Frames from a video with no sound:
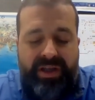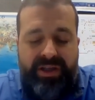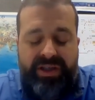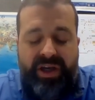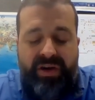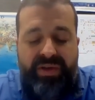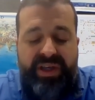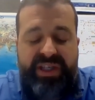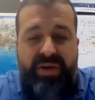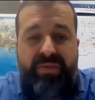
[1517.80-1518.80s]
So
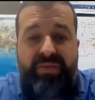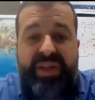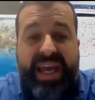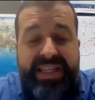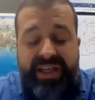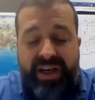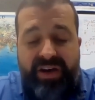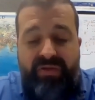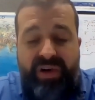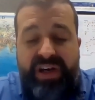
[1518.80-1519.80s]
there's some
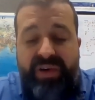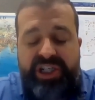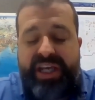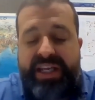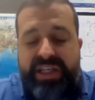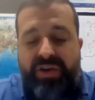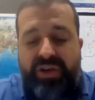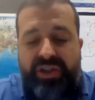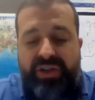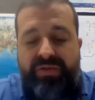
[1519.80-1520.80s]
data, really rich data
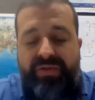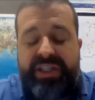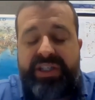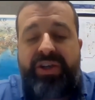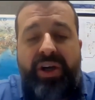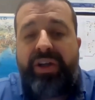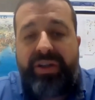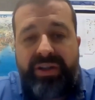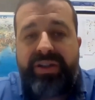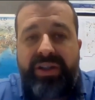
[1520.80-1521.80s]
sources in
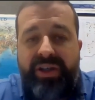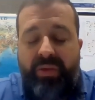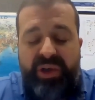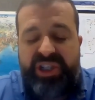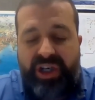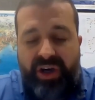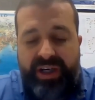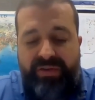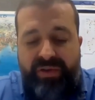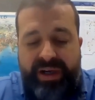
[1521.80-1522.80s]
Scotland, which you can't
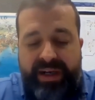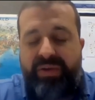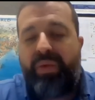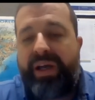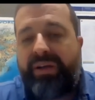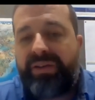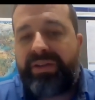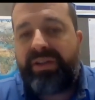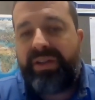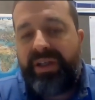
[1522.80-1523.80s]
get for England and
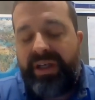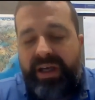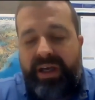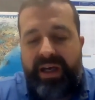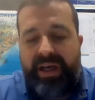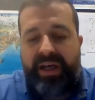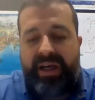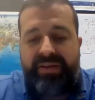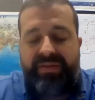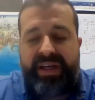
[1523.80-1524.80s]
Wales,
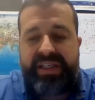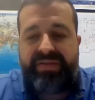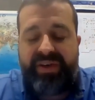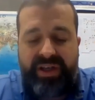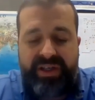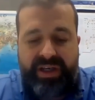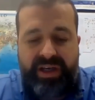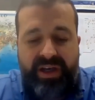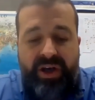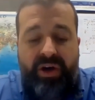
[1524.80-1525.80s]
and vice
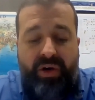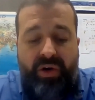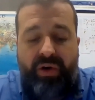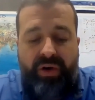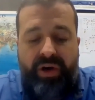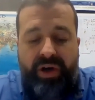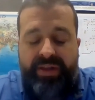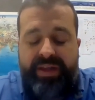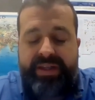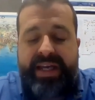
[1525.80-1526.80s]
versa. Or
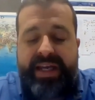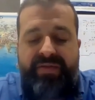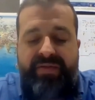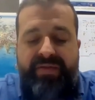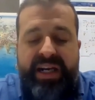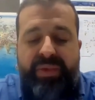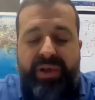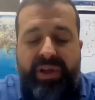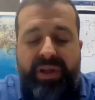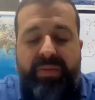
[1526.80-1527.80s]
the data's
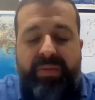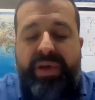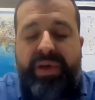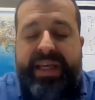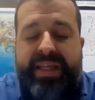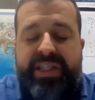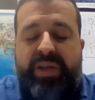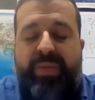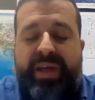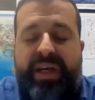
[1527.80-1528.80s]
available, but it tends
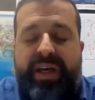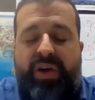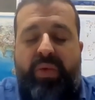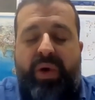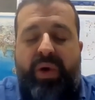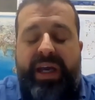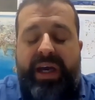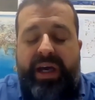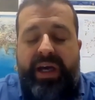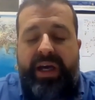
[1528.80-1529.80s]
to be at quite
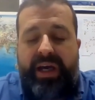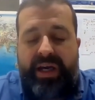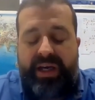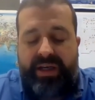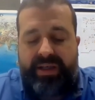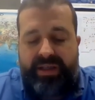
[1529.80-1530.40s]
a